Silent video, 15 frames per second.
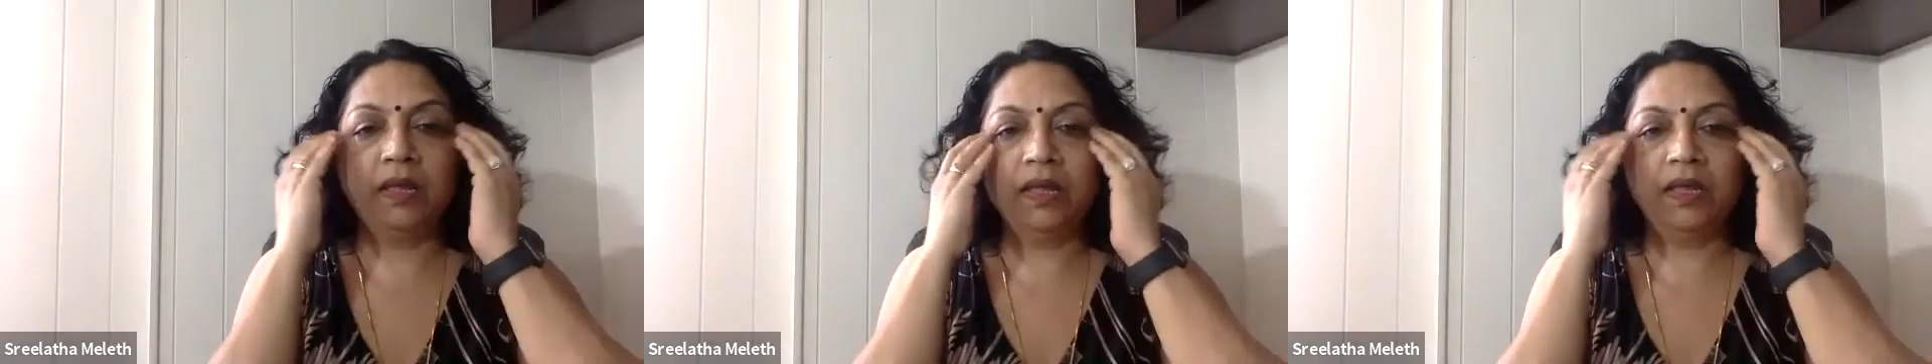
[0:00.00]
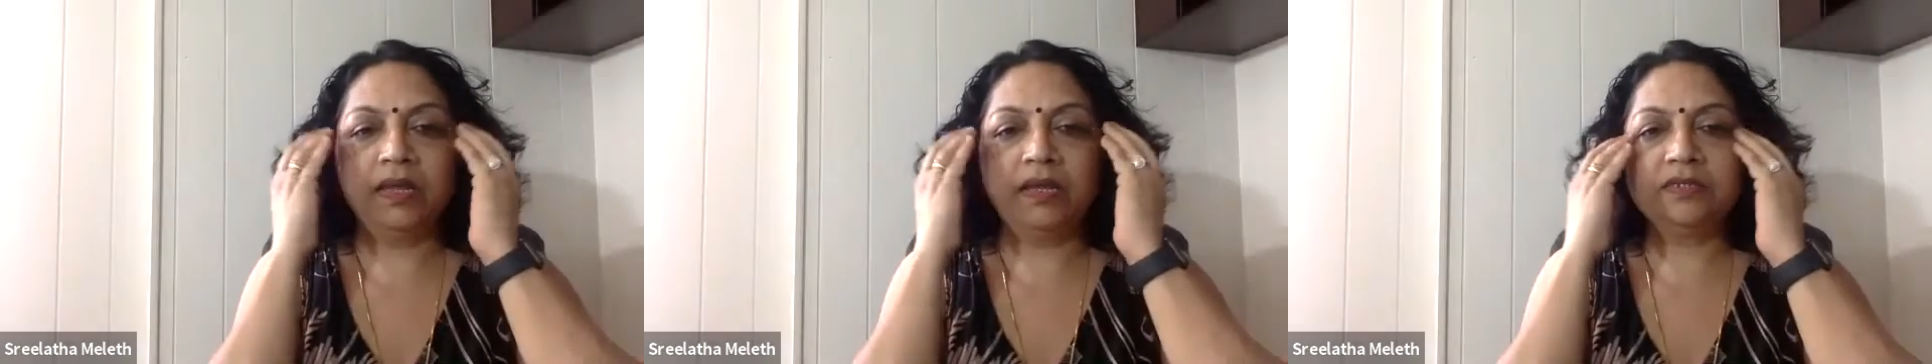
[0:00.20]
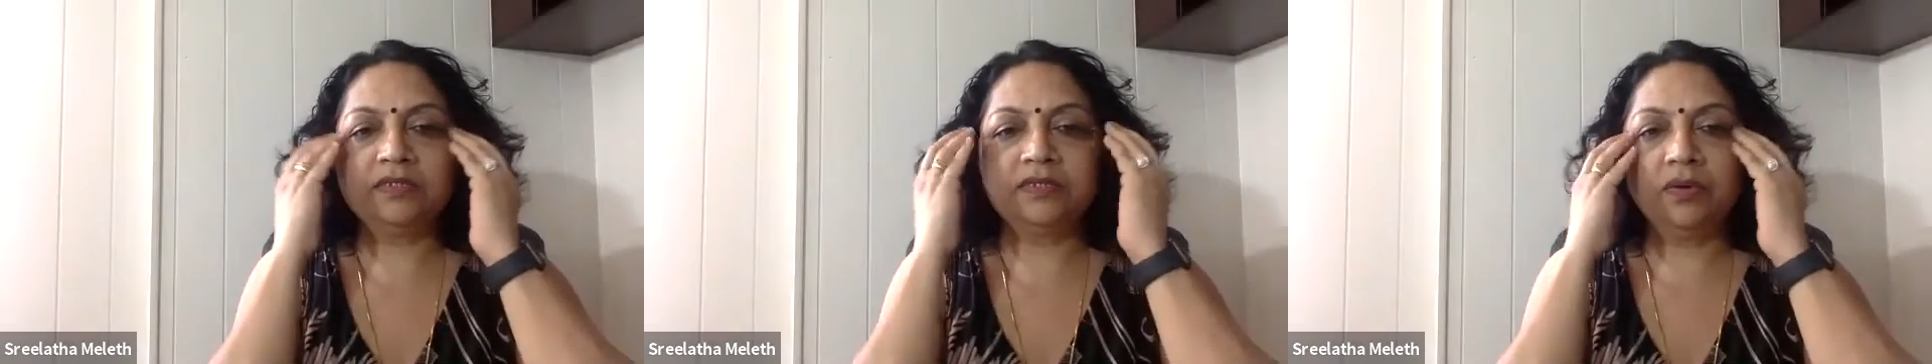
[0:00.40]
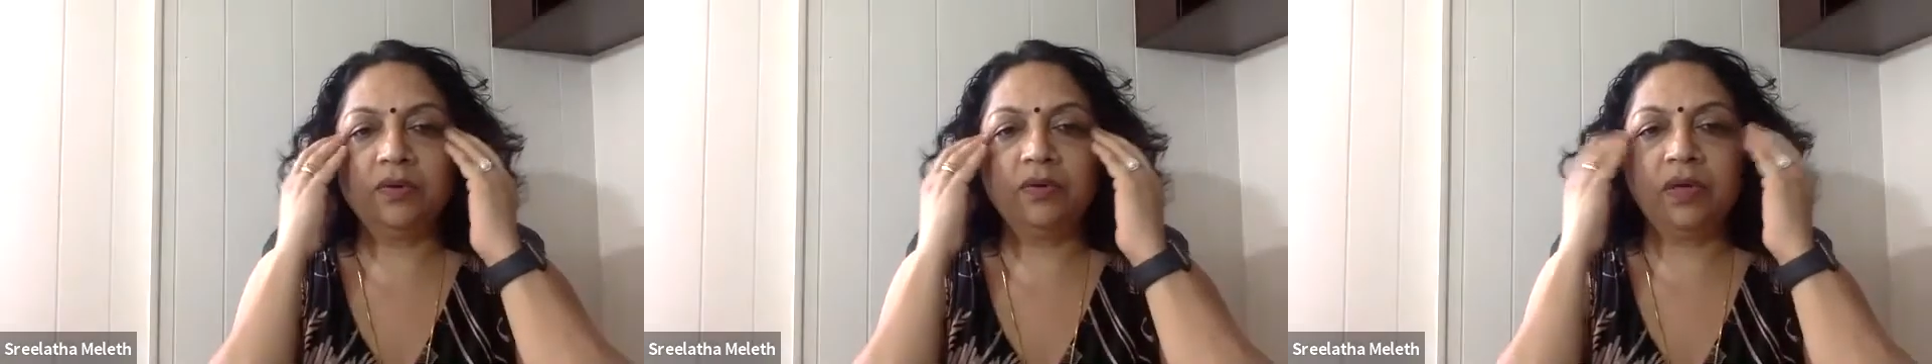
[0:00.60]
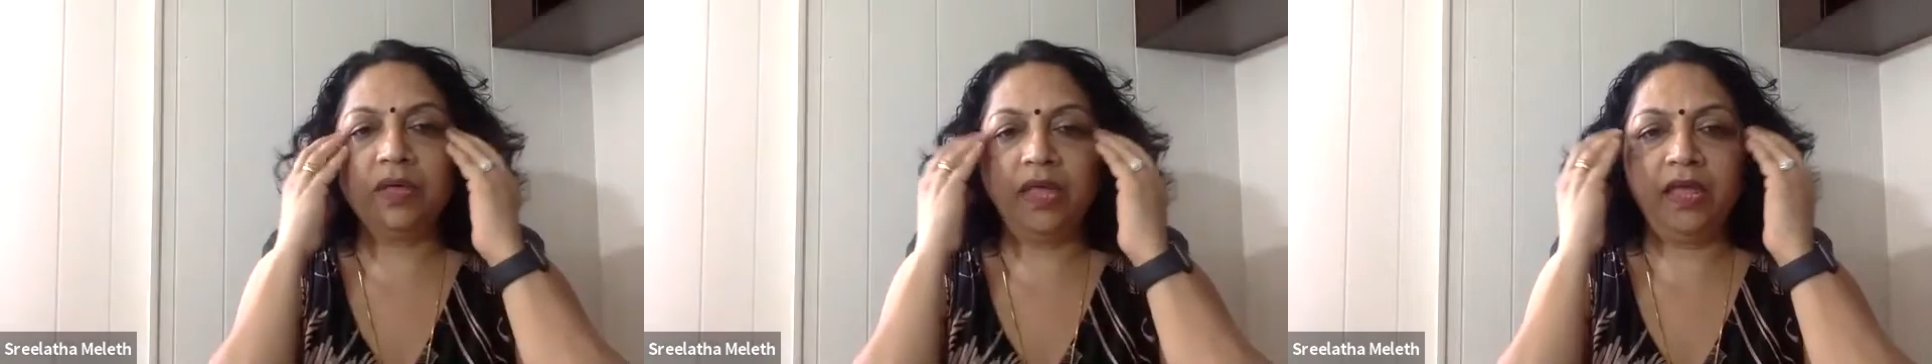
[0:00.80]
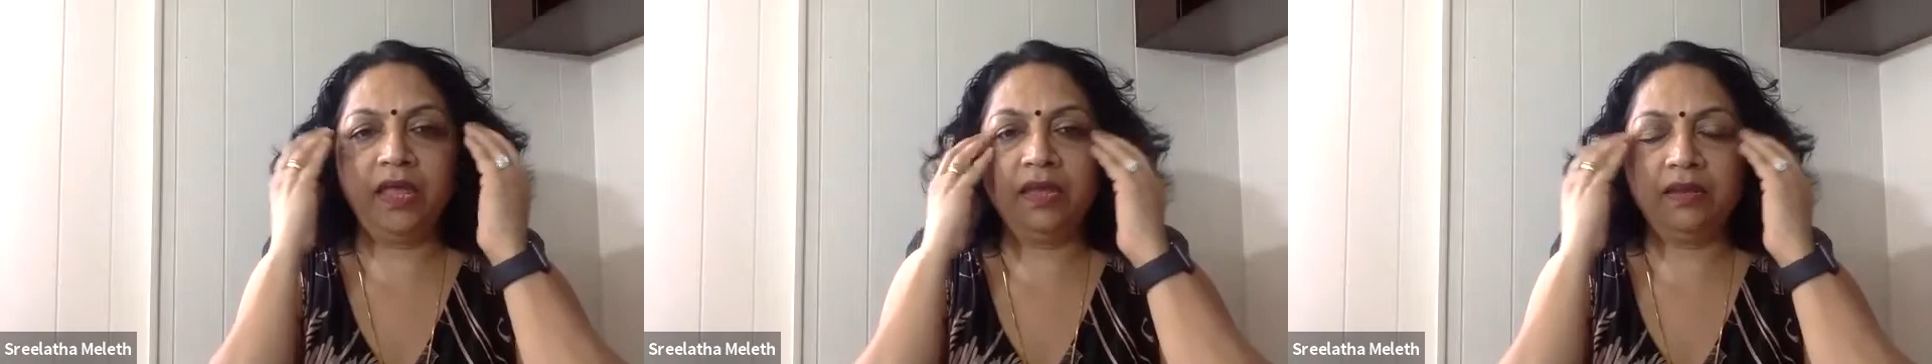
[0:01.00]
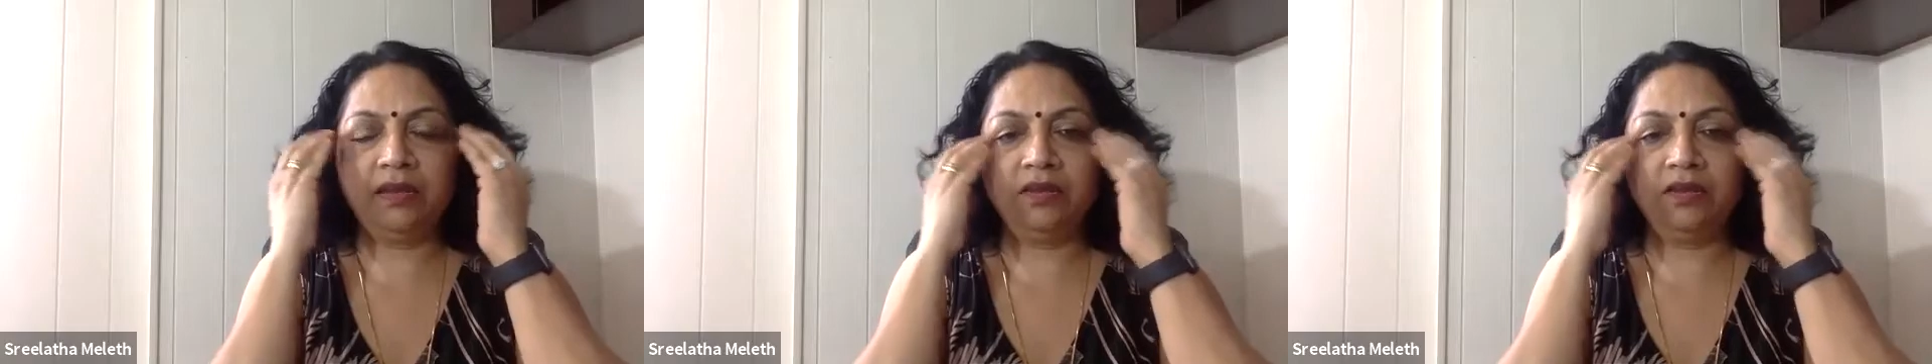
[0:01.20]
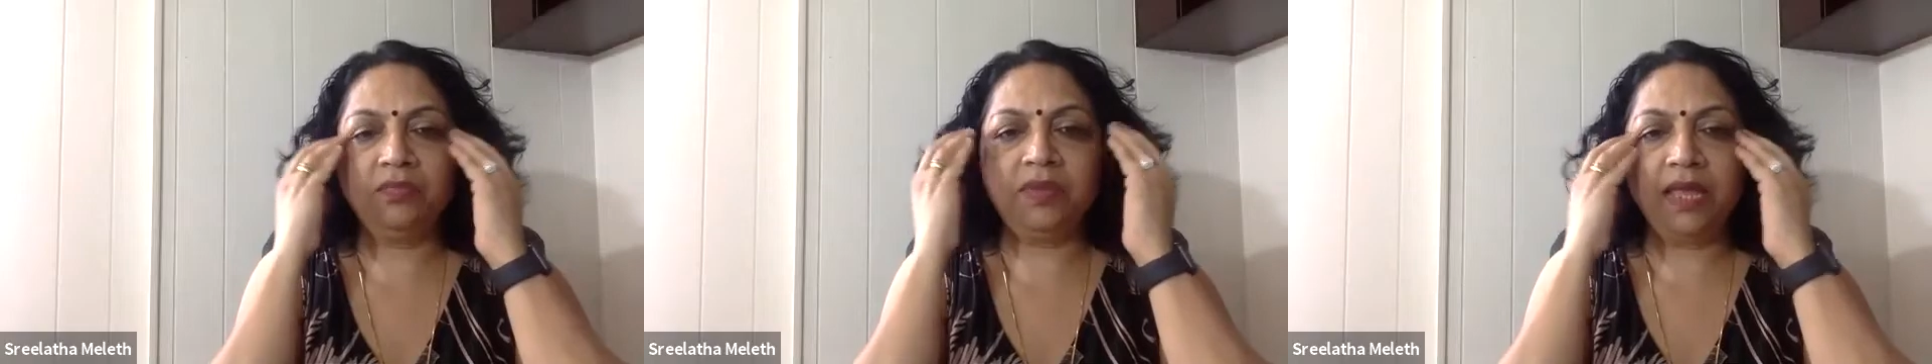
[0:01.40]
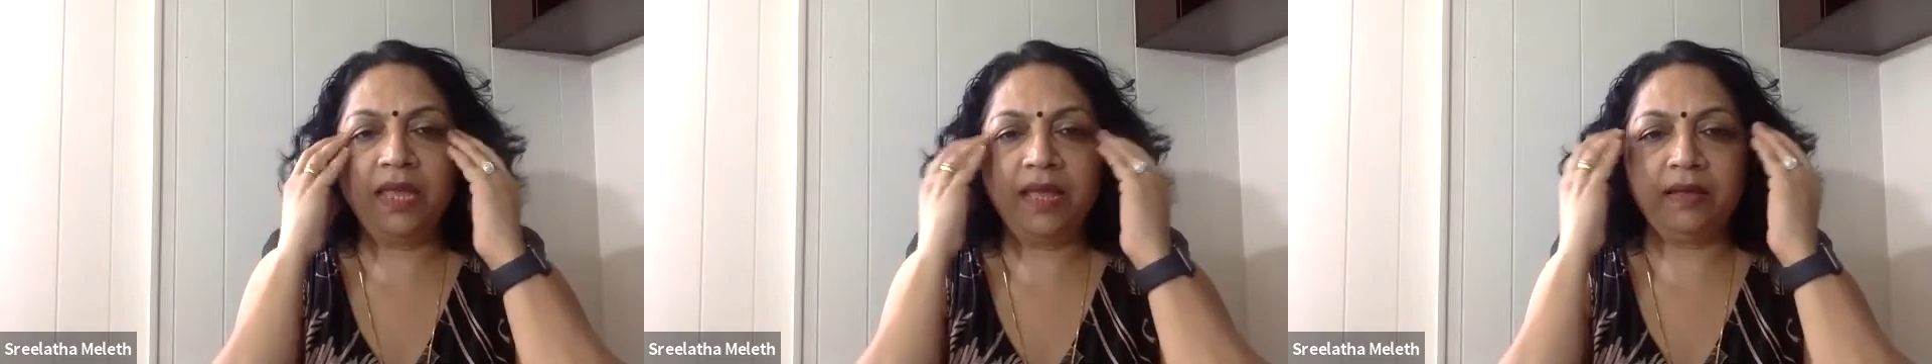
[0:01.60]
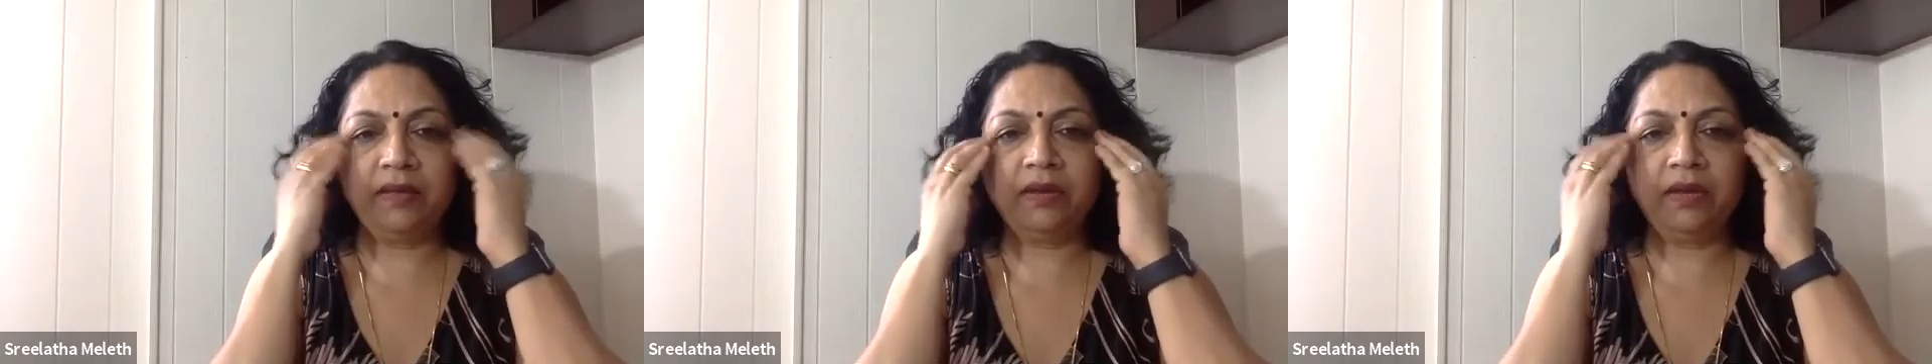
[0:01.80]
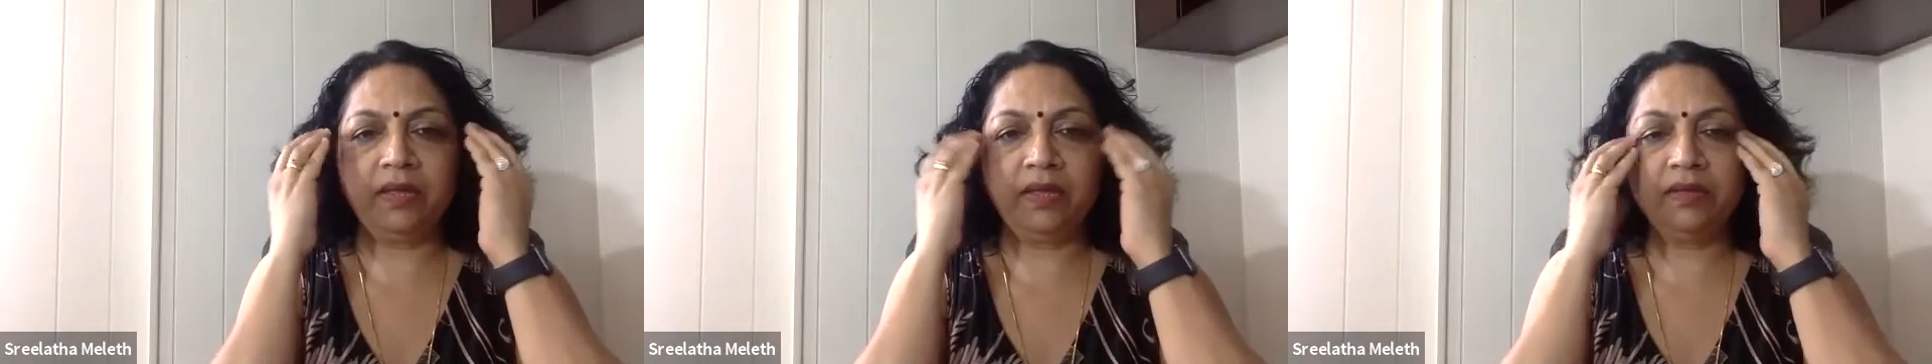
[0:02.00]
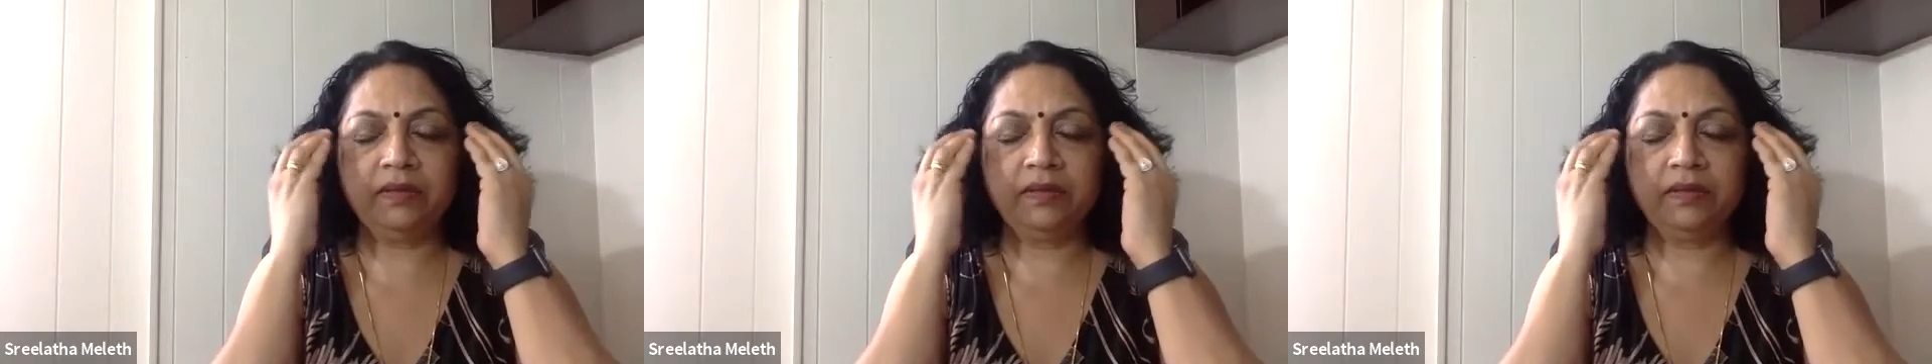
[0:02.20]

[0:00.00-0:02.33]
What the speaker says: It is okay to be angry.